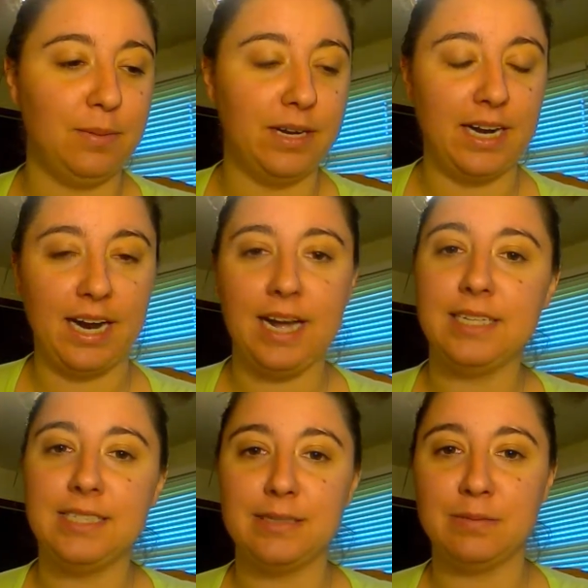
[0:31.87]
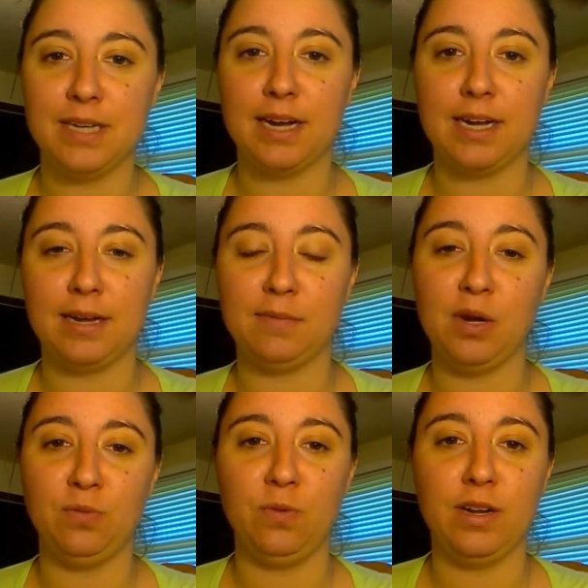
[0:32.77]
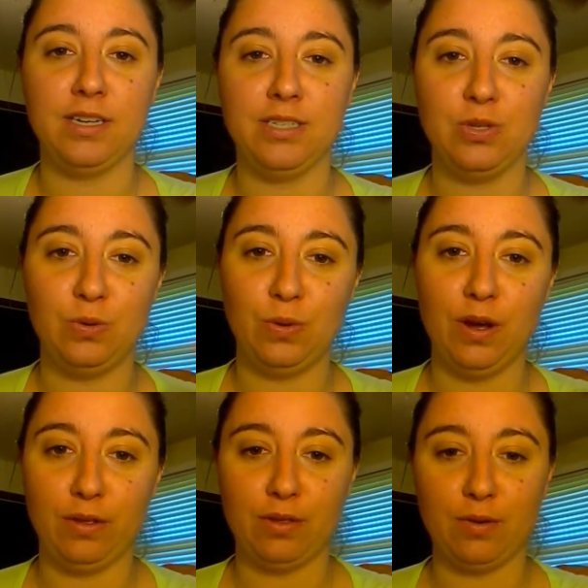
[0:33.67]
but I had some time, wanted to